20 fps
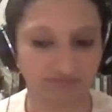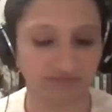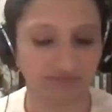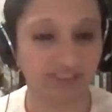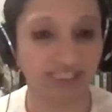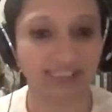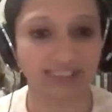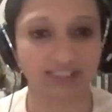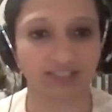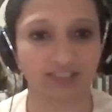
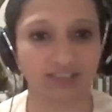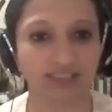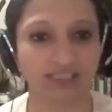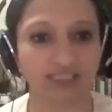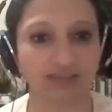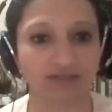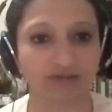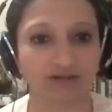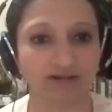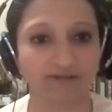gestures
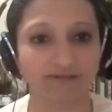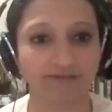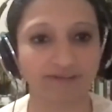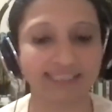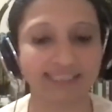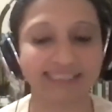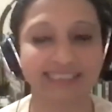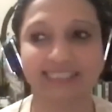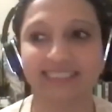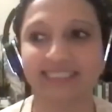and through our
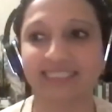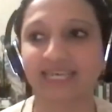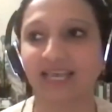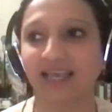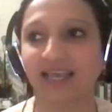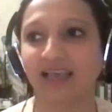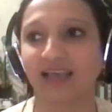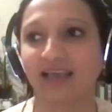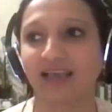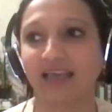faces,
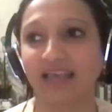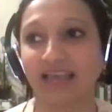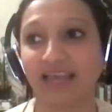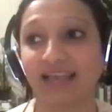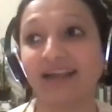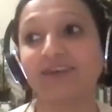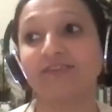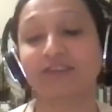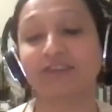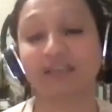
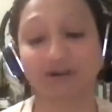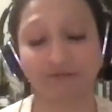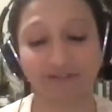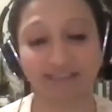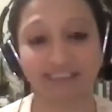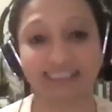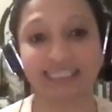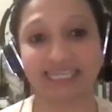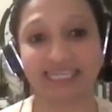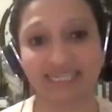and we are
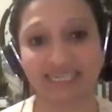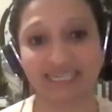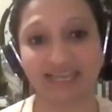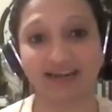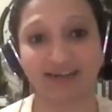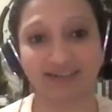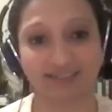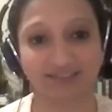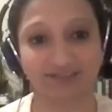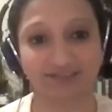physically
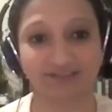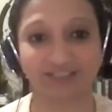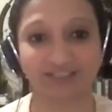active.